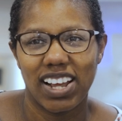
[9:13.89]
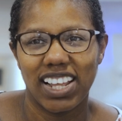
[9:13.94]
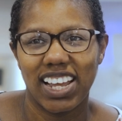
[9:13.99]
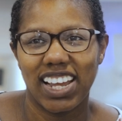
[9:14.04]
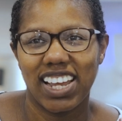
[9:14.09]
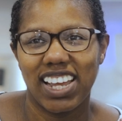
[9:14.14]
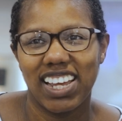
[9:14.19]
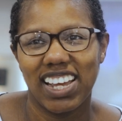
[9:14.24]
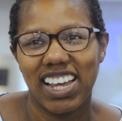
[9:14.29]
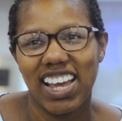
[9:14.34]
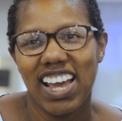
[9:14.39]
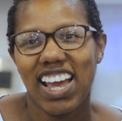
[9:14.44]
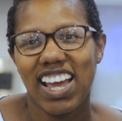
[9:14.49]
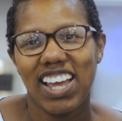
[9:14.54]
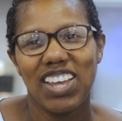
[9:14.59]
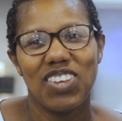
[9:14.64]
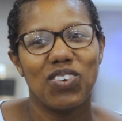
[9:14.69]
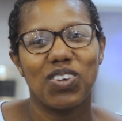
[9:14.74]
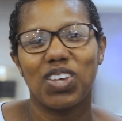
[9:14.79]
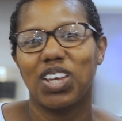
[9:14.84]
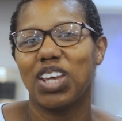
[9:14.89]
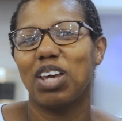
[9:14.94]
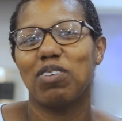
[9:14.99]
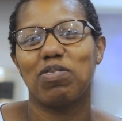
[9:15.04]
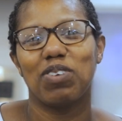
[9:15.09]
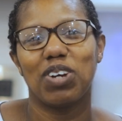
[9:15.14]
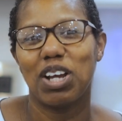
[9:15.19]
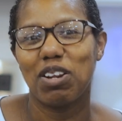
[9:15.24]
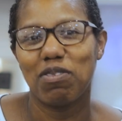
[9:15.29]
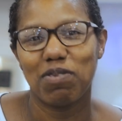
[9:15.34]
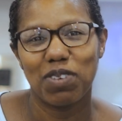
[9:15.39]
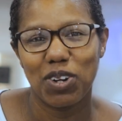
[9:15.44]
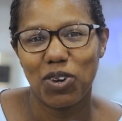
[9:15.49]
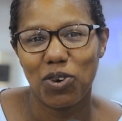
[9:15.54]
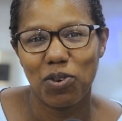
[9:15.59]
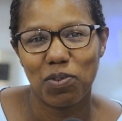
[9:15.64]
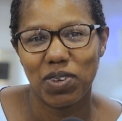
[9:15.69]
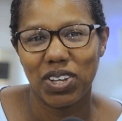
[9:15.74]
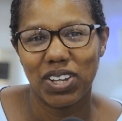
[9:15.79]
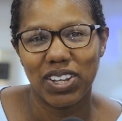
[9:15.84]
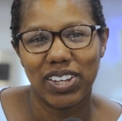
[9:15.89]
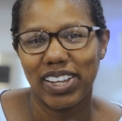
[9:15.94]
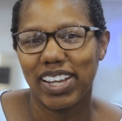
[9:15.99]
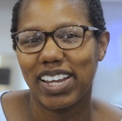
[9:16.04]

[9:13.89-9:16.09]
Like you can give your infant oatmeal.